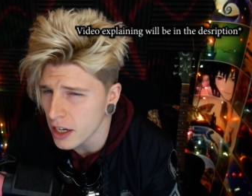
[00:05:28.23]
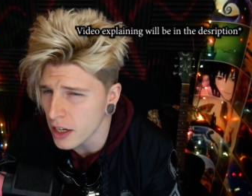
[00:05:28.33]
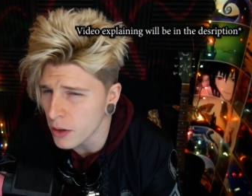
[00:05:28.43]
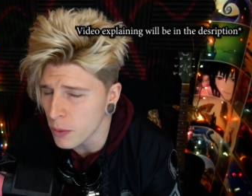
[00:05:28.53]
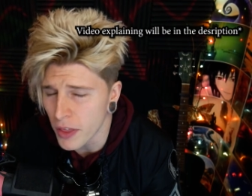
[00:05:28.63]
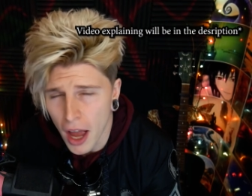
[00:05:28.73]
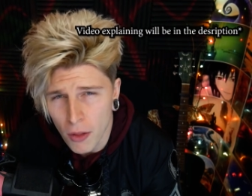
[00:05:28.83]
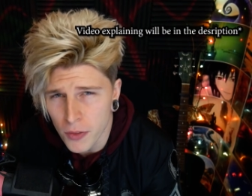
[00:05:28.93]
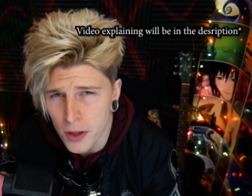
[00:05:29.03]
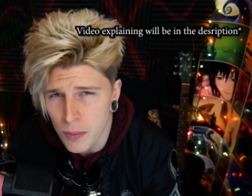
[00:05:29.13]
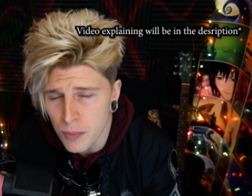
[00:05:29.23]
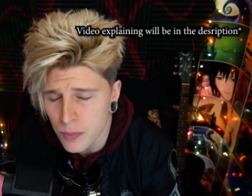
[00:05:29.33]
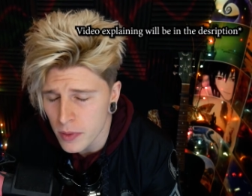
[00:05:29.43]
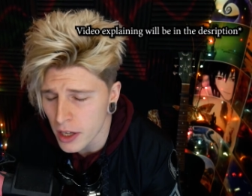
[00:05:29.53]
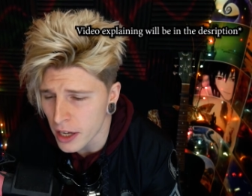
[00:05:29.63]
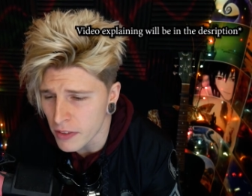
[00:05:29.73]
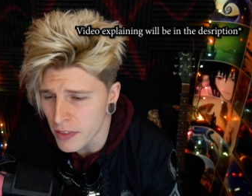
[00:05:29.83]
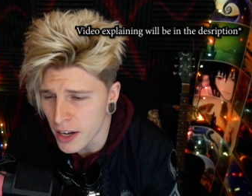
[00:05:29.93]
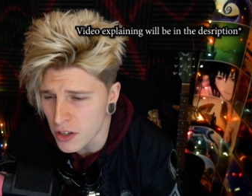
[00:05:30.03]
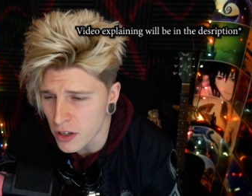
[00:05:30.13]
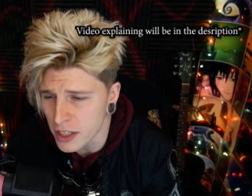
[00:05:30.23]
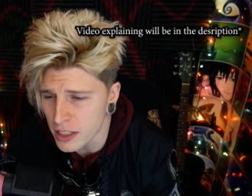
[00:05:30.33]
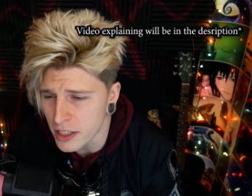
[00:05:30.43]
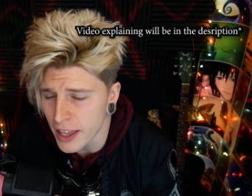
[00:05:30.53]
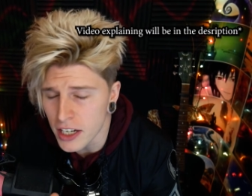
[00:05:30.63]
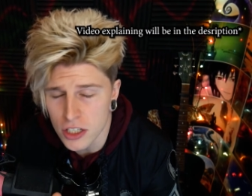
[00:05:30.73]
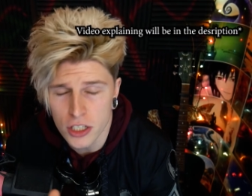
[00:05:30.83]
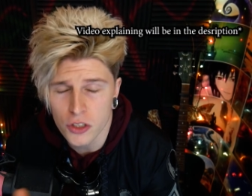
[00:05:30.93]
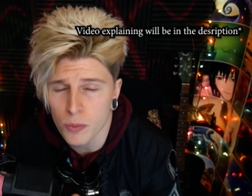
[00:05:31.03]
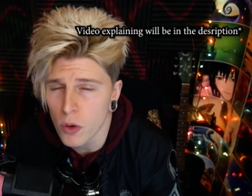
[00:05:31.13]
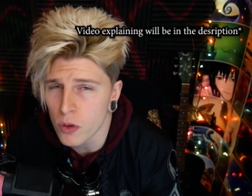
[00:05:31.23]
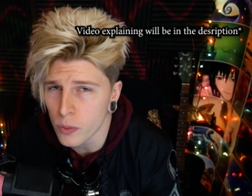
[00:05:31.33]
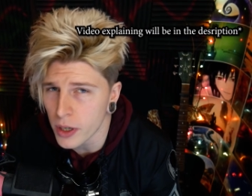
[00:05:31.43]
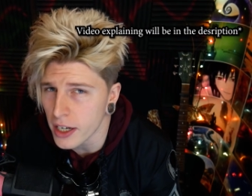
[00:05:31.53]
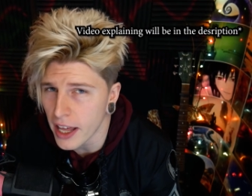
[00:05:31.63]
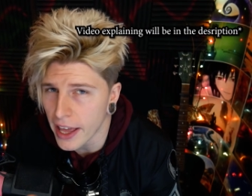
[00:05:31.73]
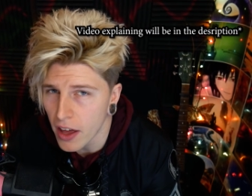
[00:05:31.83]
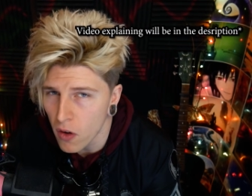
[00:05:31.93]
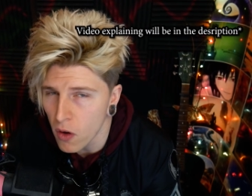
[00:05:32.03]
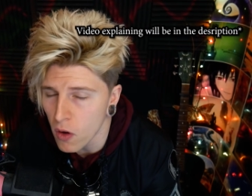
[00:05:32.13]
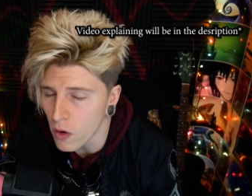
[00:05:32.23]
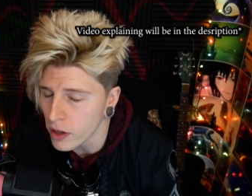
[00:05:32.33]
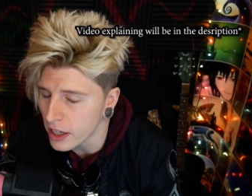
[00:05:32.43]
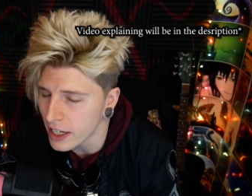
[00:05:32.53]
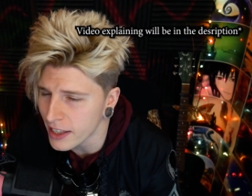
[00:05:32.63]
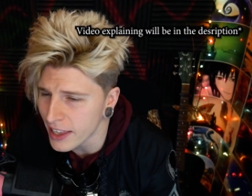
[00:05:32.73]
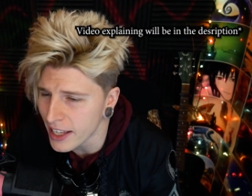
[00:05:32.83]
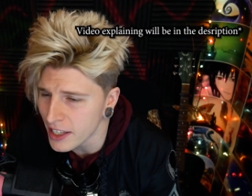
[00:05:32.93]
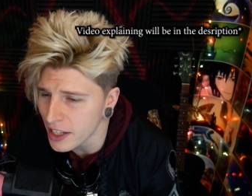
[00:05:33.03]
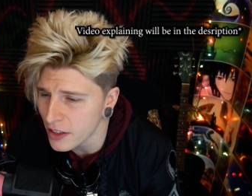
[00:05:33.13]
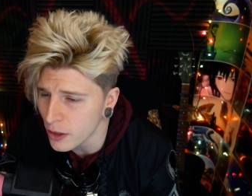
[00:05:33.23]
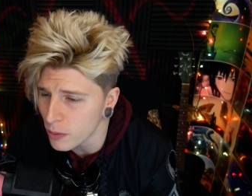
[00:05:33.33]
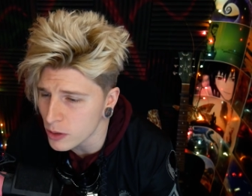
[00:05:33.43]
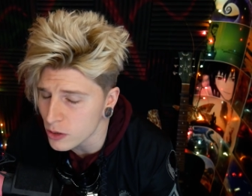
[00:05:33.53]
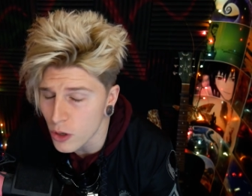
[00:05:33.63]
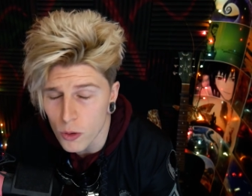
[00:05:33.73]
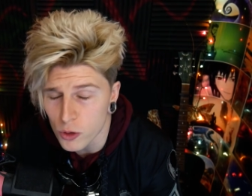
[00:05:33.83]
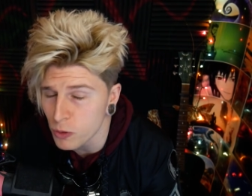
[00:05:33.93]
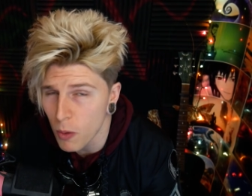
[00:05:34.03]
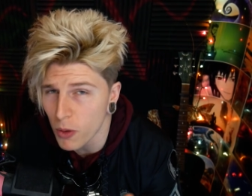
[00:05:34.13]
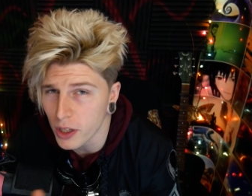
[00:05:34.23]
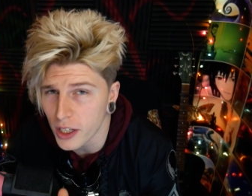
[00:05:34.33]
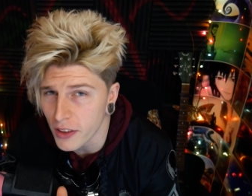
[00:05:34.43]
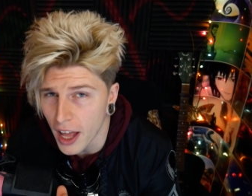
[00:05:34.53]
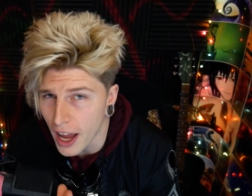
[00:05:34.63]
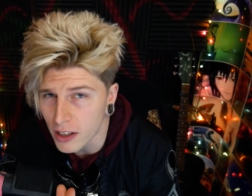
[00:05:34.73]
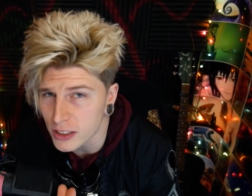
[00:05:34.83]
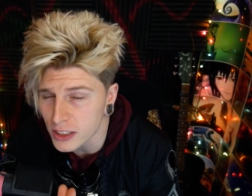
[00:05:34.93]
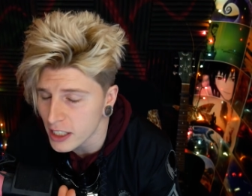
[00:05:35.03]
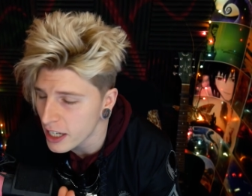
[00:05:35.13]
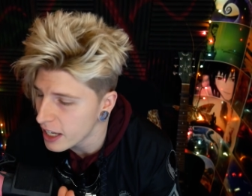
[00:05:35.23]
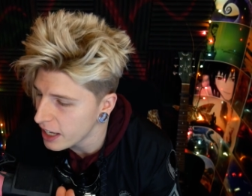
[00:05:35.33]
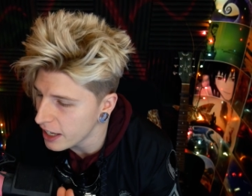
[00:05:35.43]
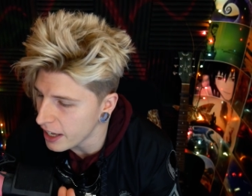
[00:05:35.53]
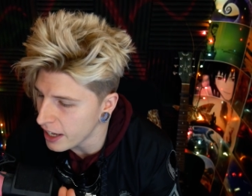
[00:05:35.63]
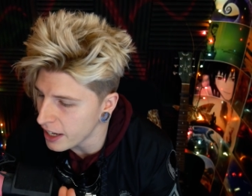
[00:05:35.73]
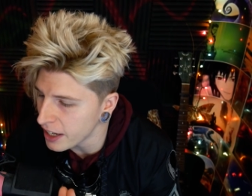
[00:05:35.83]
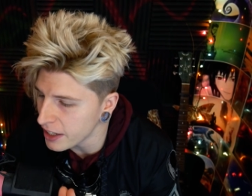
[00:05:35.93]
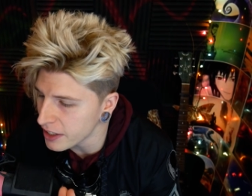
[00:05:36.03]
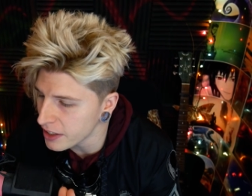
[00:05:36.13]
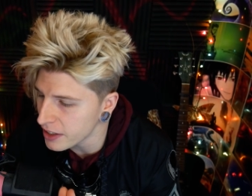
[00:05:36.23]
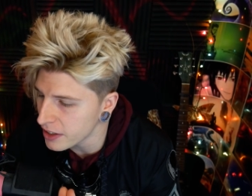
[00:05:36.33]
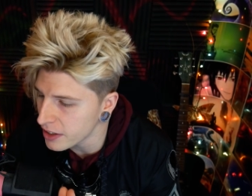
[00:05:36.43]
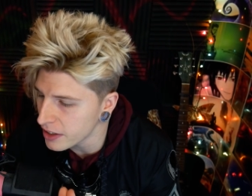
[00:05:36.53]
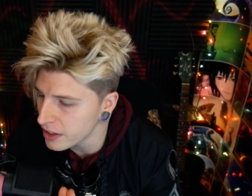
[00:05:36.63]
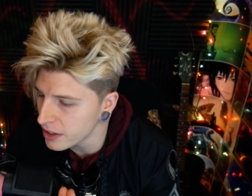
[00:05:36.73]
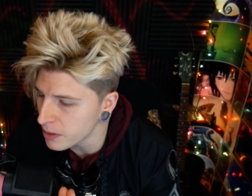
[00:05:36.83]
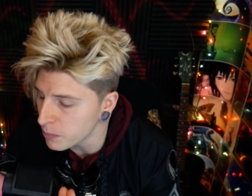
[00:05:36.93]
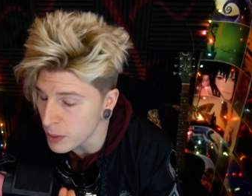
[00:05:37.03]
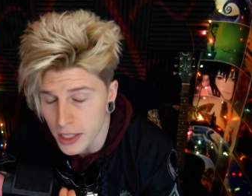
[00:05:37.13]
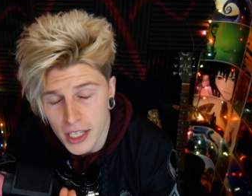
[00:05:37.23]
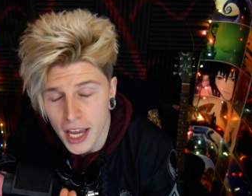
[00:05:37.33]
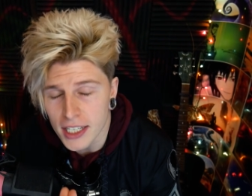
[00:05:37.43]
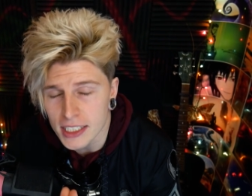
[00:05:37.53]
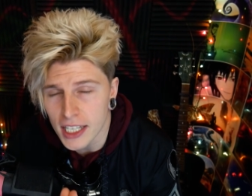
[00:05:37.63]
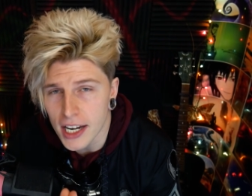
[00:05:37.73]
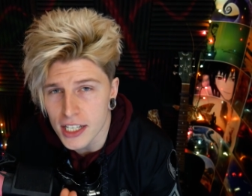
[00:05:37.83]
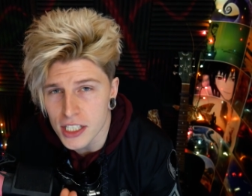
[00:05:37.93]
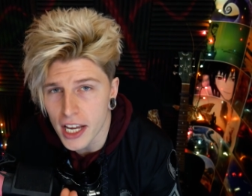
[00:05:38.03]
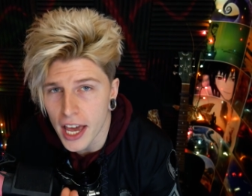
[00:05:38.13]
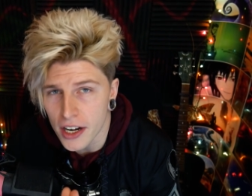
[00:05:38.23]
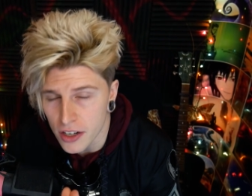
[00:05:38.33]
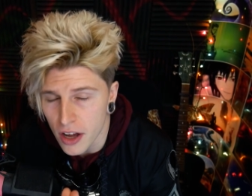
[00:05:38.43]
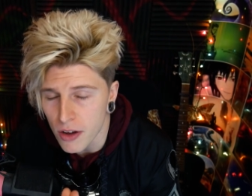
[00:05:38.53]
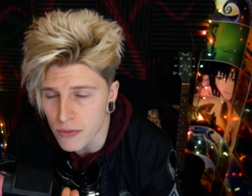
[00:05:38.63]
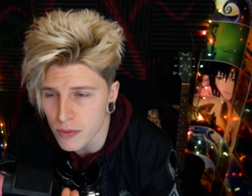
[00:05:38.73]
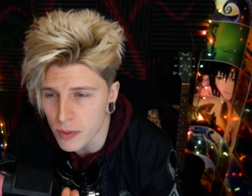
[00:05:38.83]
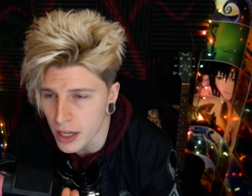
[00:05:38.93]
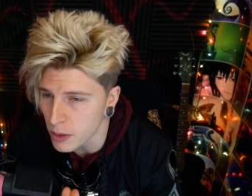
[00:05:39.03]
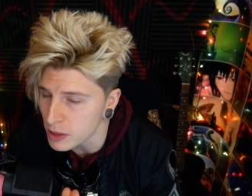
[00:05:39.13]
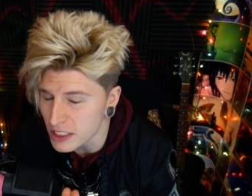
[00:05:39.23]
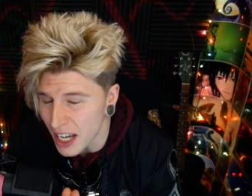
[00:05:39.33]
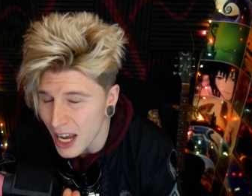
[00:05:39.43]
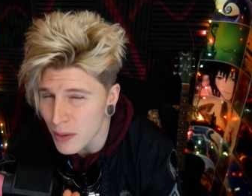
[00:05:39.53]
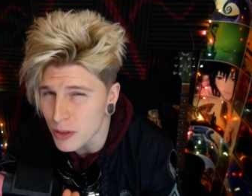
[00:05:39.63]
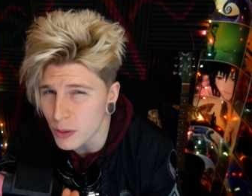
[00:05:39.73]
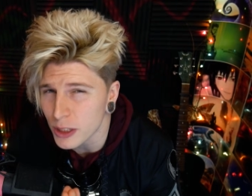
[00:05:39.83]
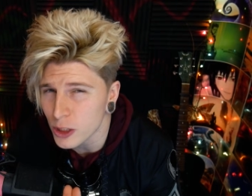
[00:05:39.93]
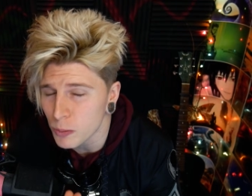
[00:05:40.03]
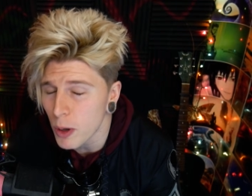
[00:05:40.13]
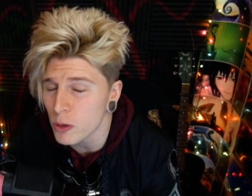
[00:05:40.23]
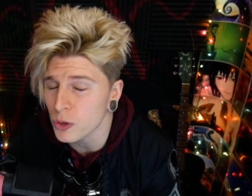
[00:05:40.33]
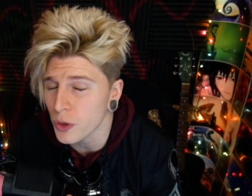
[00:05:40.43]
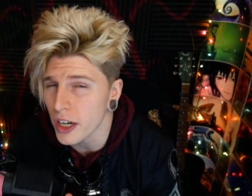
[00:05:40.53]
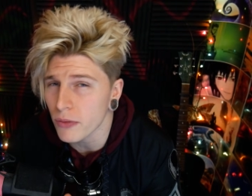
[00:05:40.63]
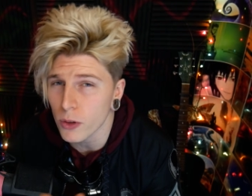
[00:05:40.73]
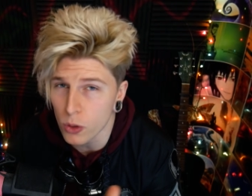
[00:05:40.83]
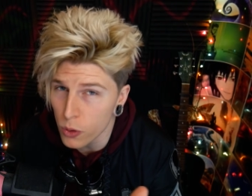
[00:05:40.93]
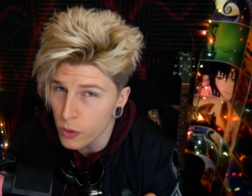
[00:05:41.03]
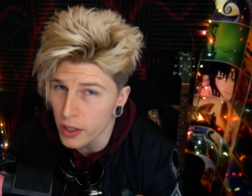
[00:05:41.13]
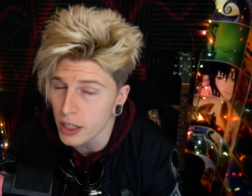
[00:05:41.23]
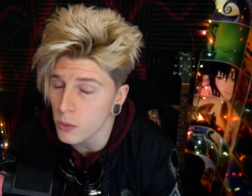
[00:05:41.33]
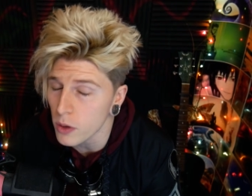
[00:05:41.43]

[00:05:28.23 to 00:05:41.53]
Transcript: uh, without them. And then that turned into that she smoked weed at all and that there was no smoking in the house. And Billie had decided she had enough and it was time to expose Greg for who he